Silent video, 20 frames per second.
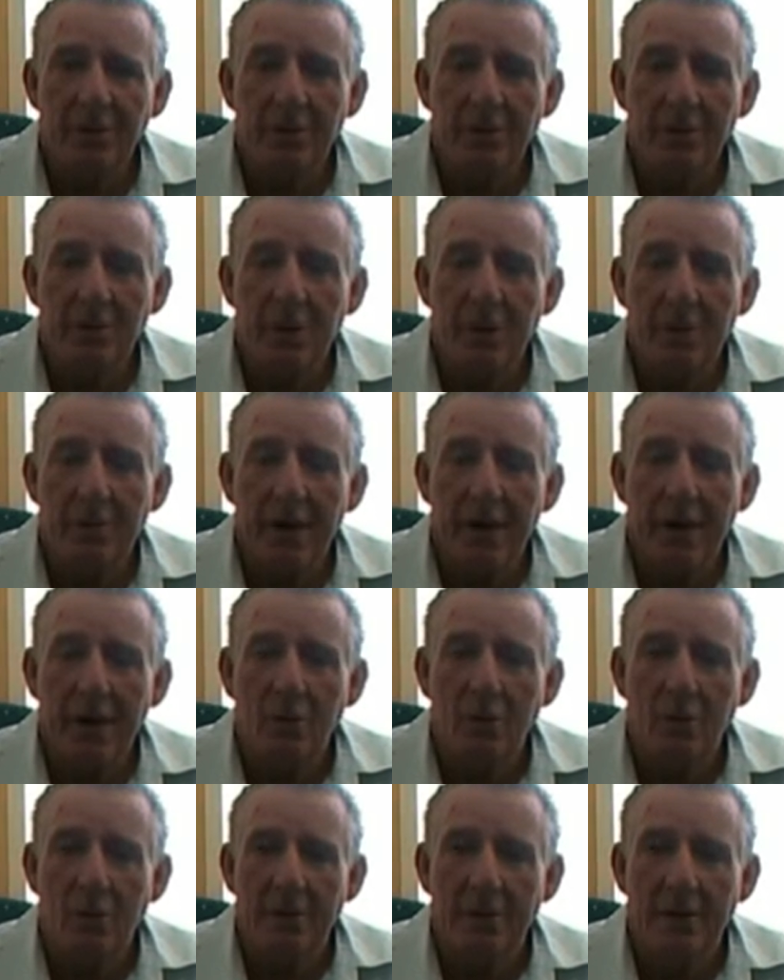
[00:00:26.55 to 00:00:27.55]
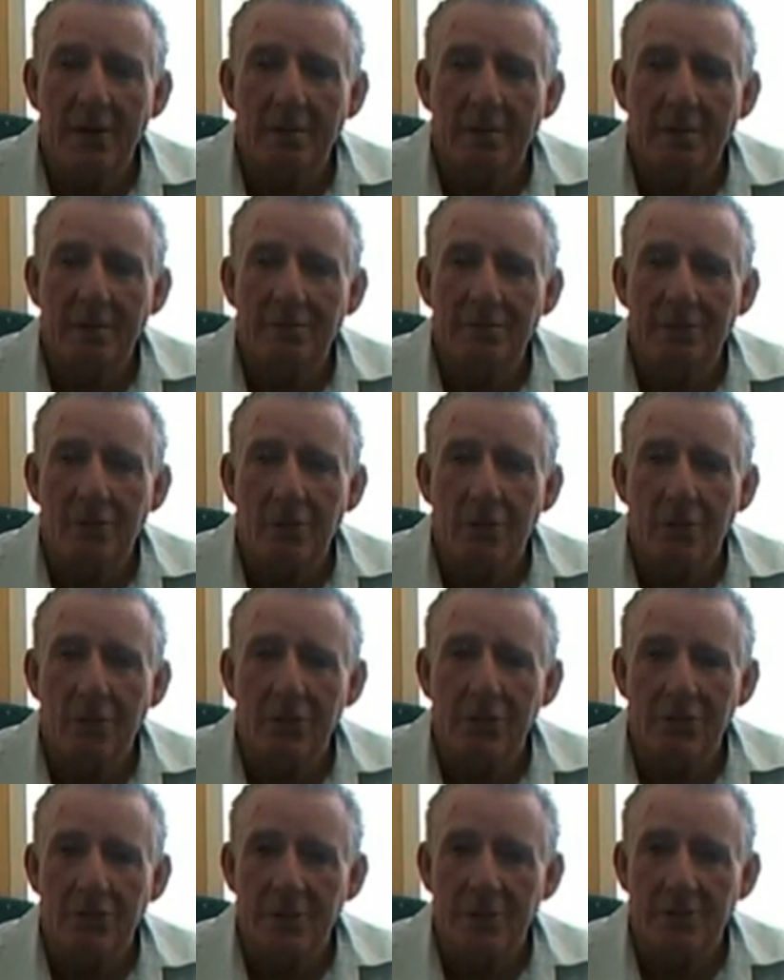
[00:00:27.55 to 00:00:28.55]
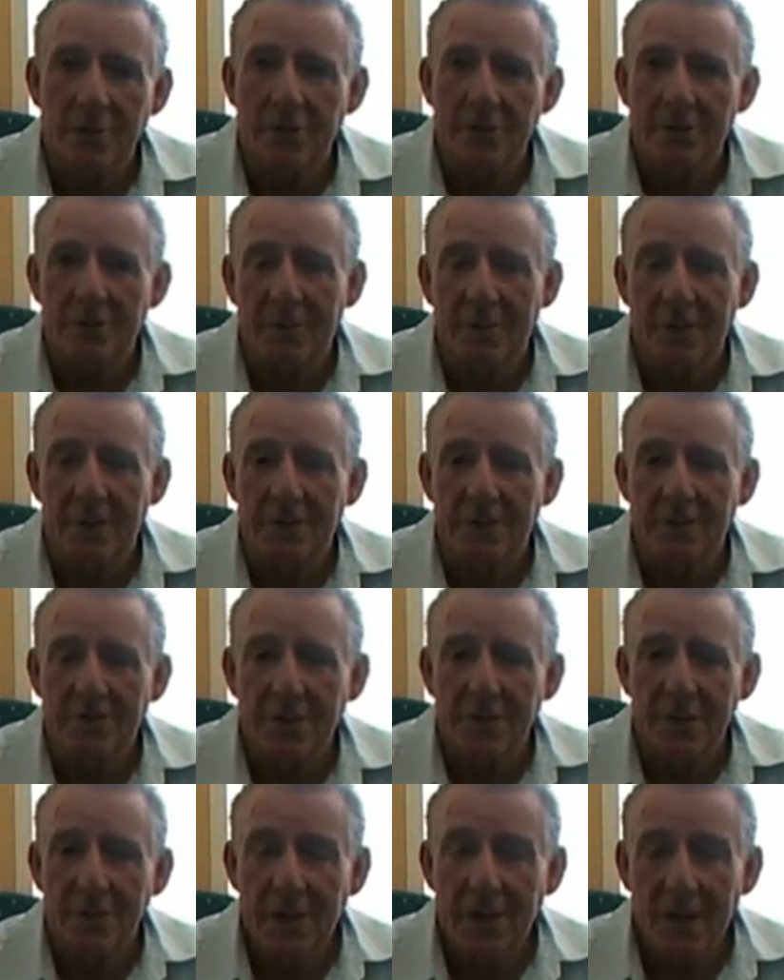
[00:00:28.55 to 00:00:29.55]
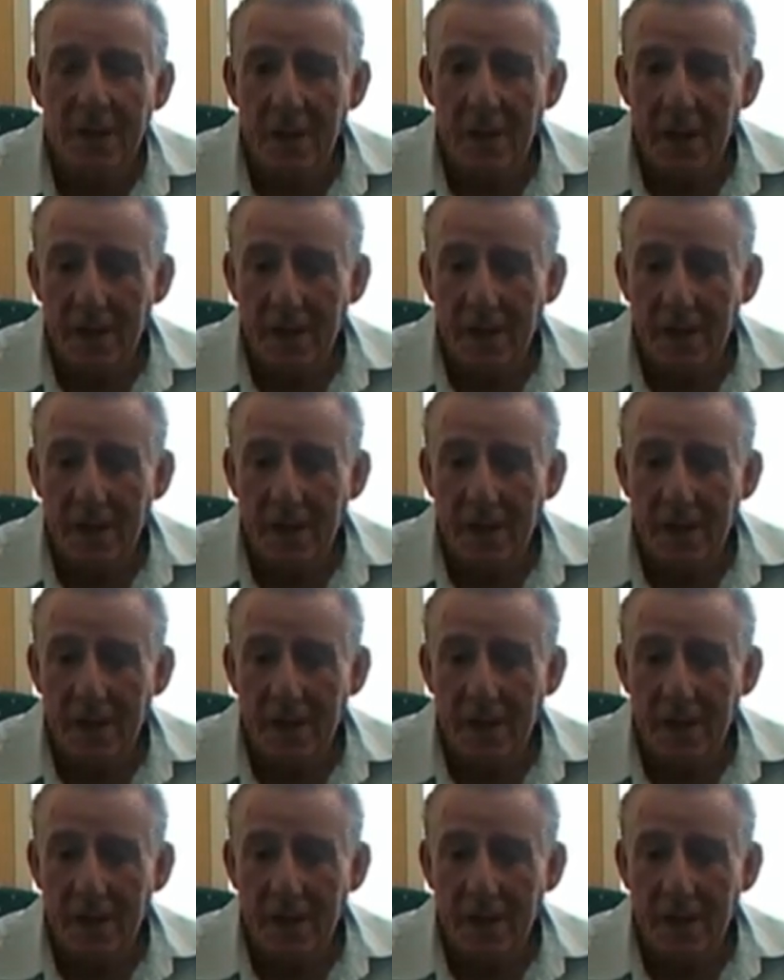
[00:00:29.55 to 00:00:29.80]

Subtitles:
where I paid all the chemists for all the scripts they dispensed.